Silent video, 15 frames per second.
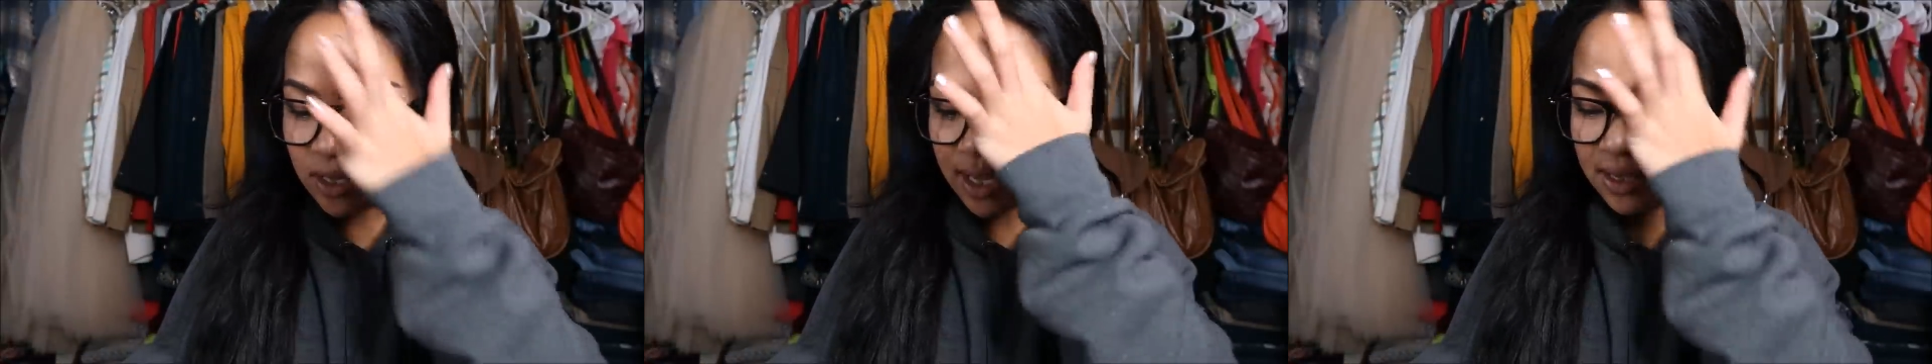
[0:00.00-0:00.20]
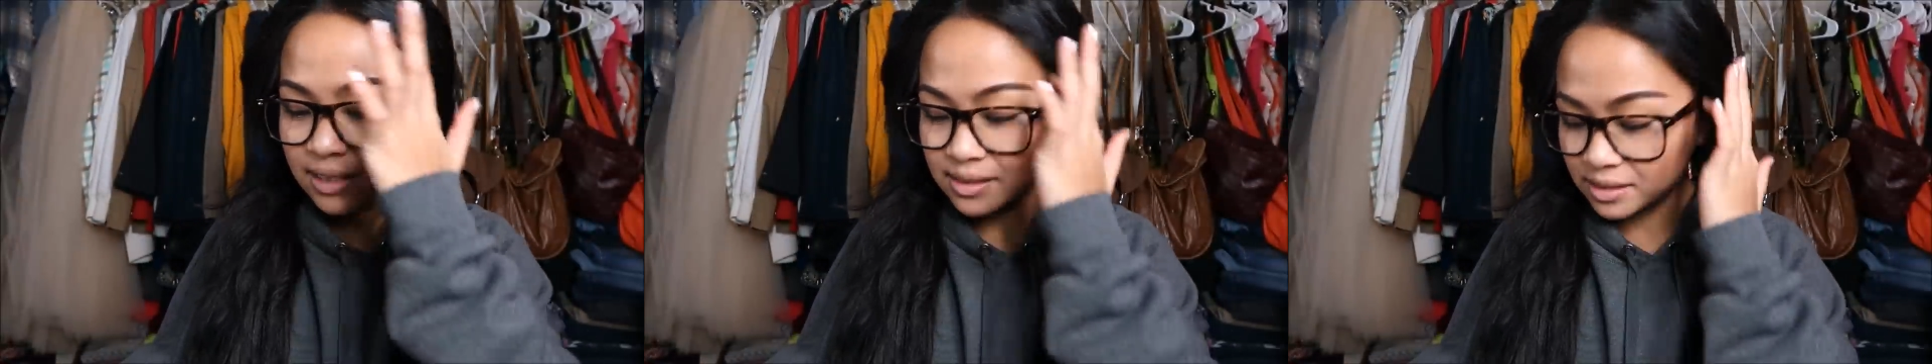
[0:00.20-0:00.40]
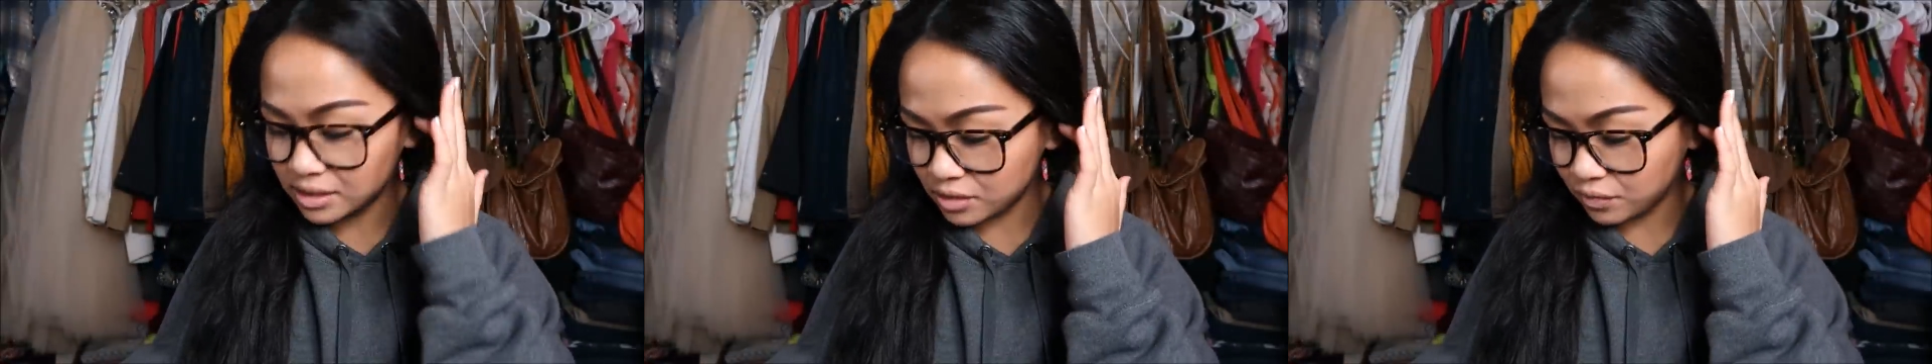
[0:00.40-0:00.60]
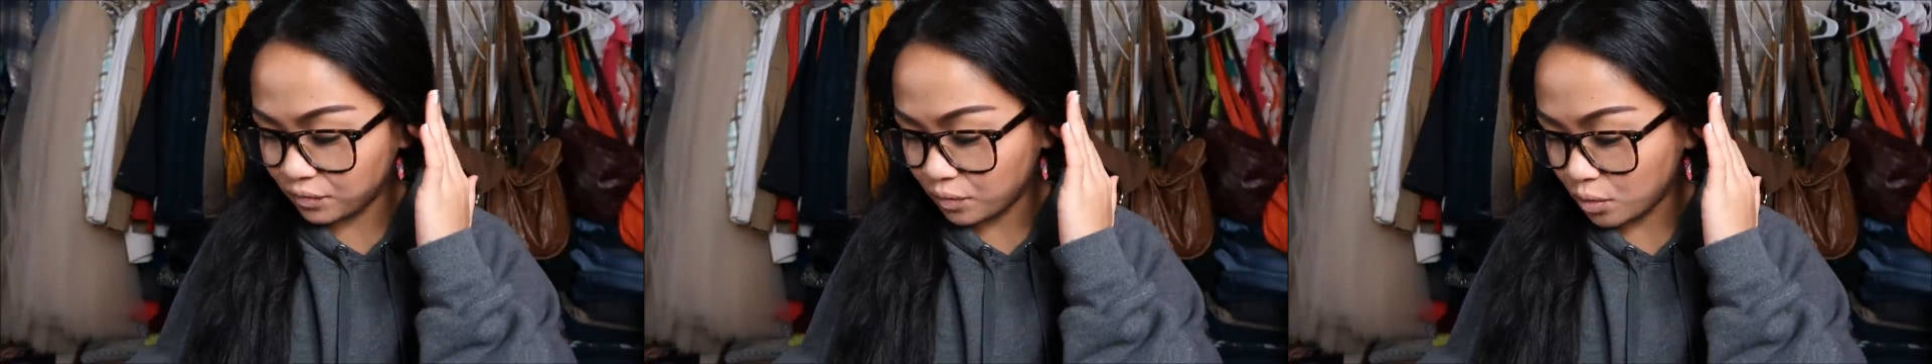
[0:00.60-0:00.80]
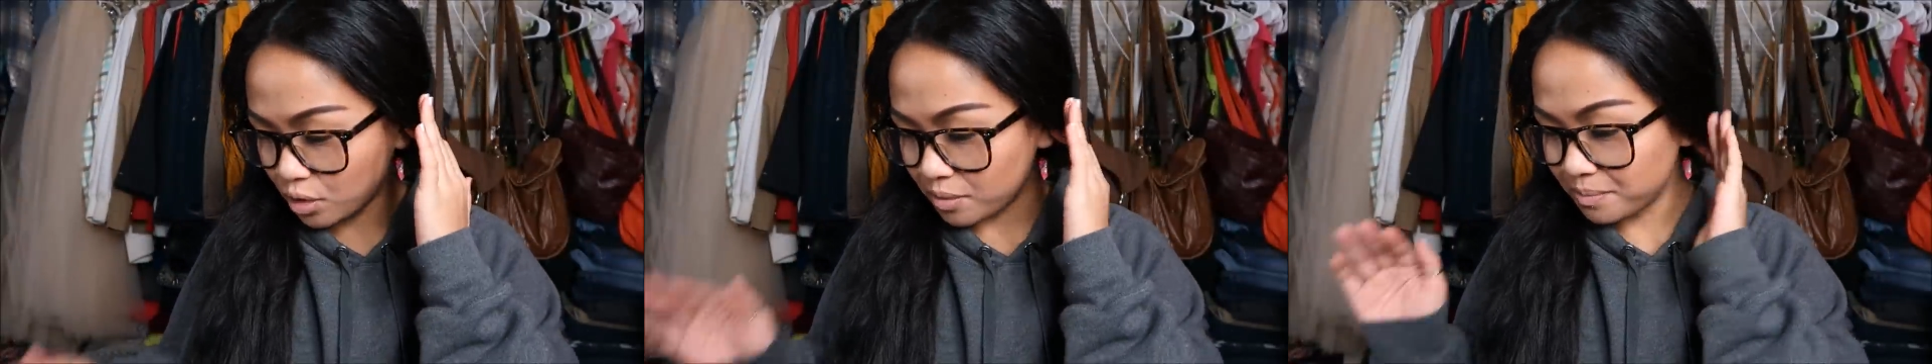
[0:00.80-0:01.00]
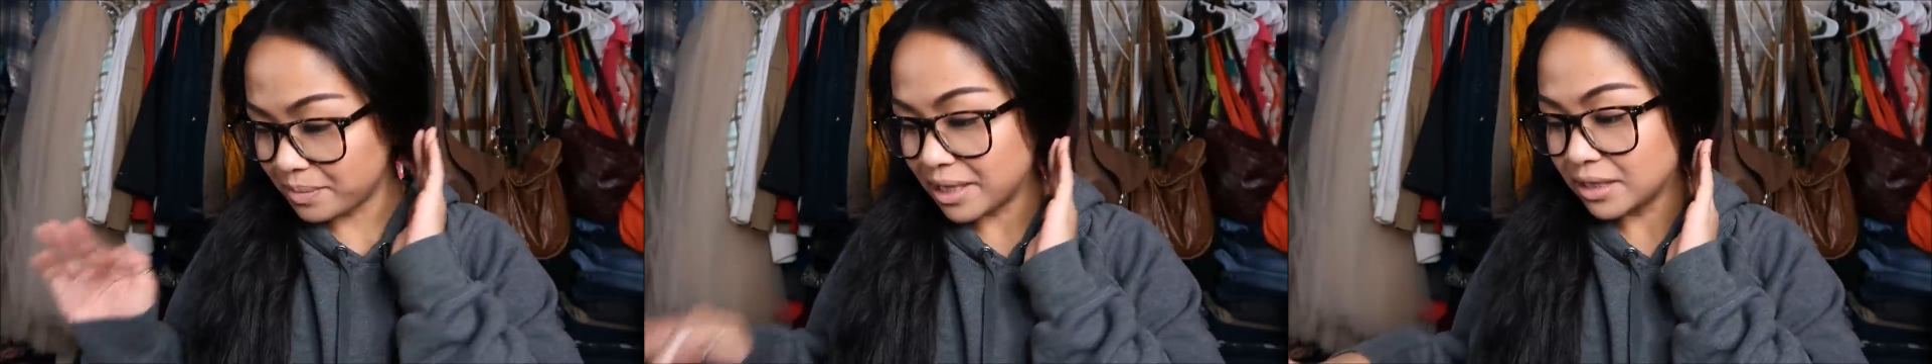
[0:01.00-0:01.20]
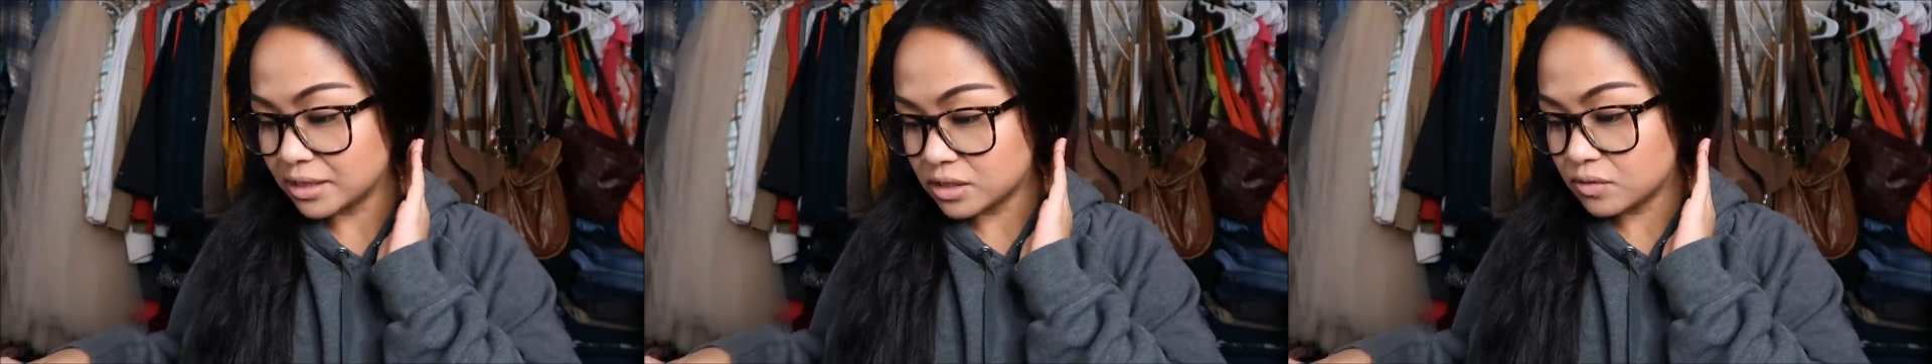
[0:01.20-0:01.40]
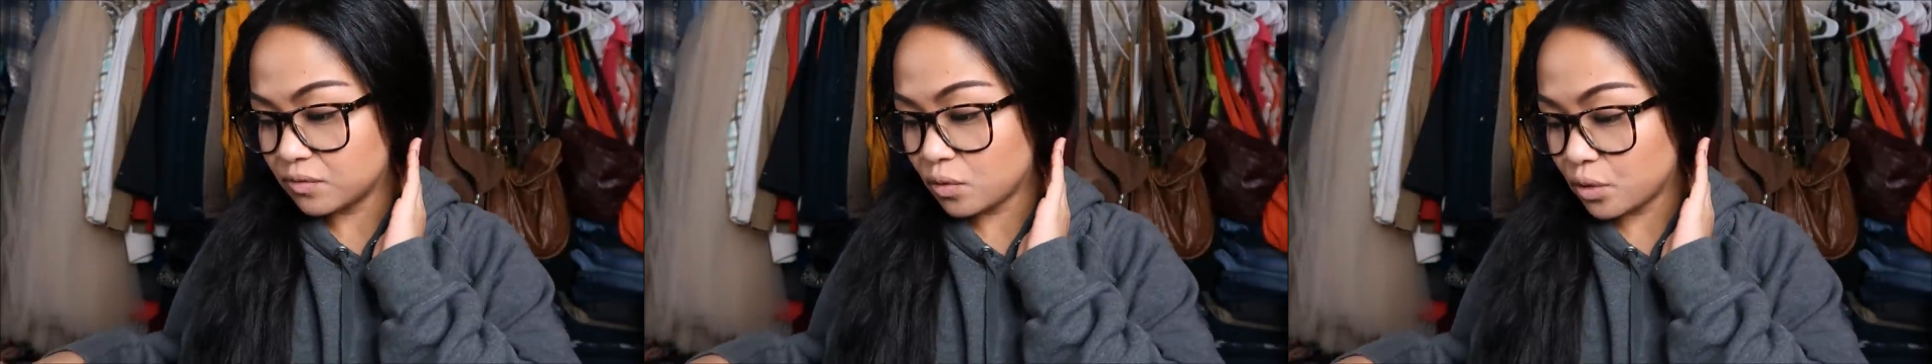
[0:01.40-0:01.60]
and this is for
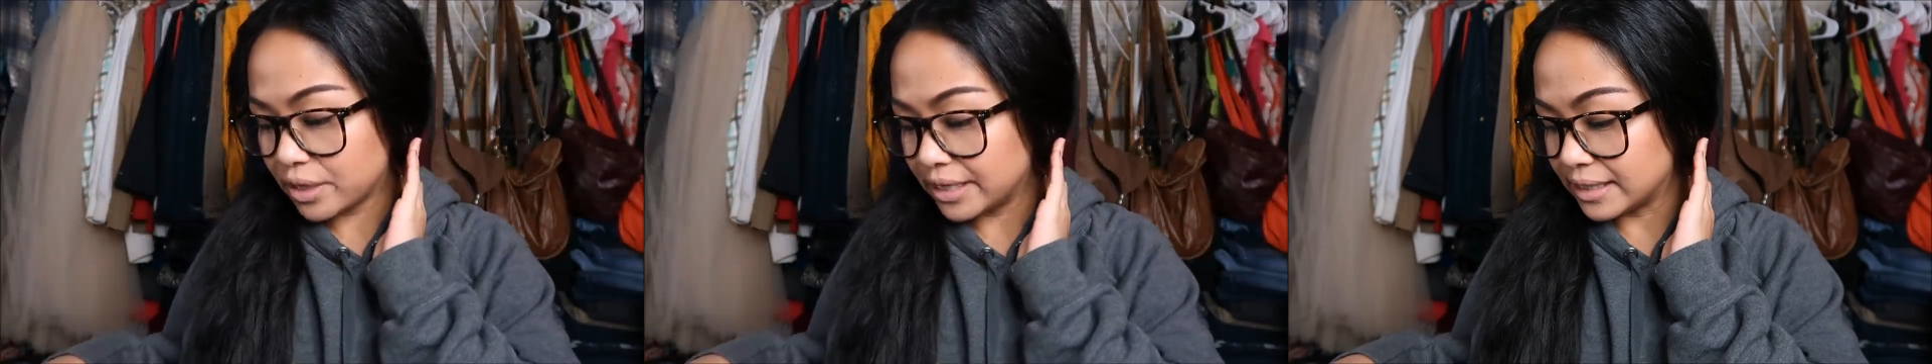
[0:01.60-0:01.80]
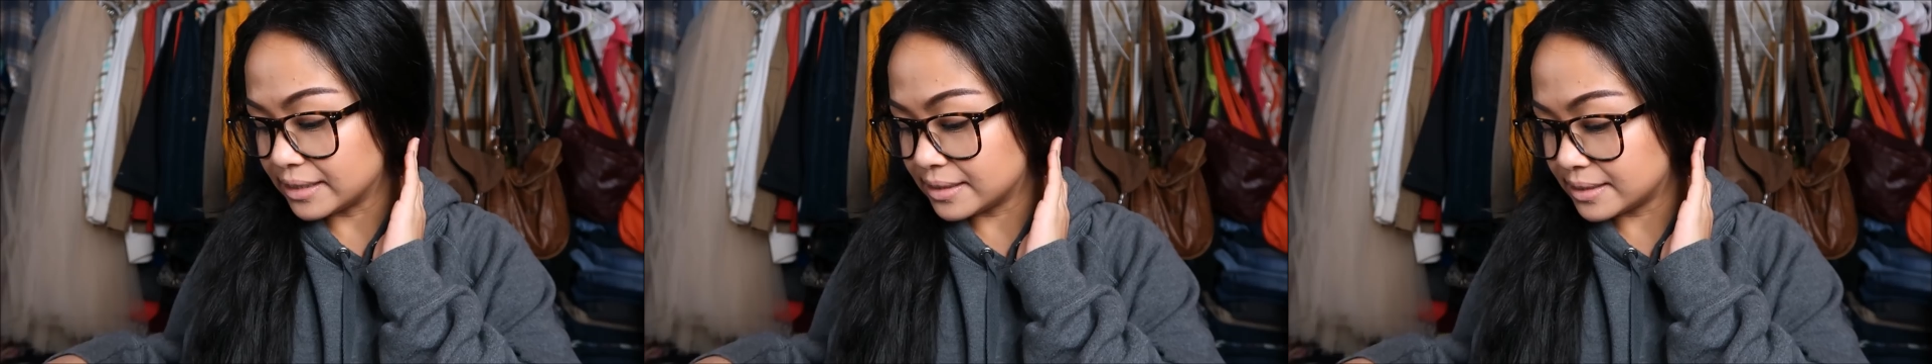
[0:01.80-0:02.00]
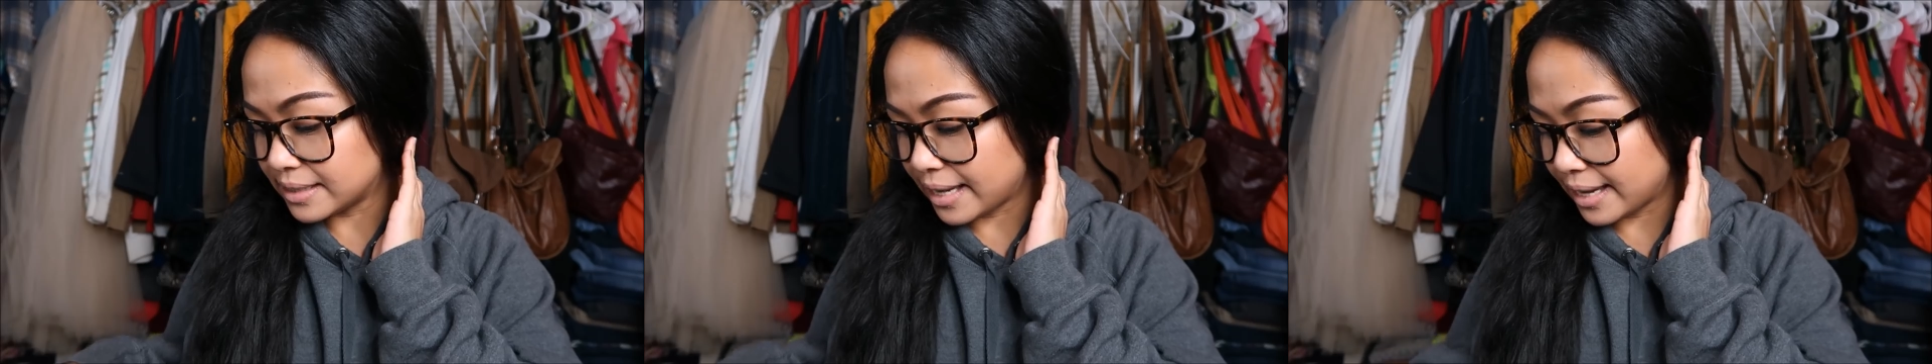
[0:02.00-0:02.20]
Bella's Voice.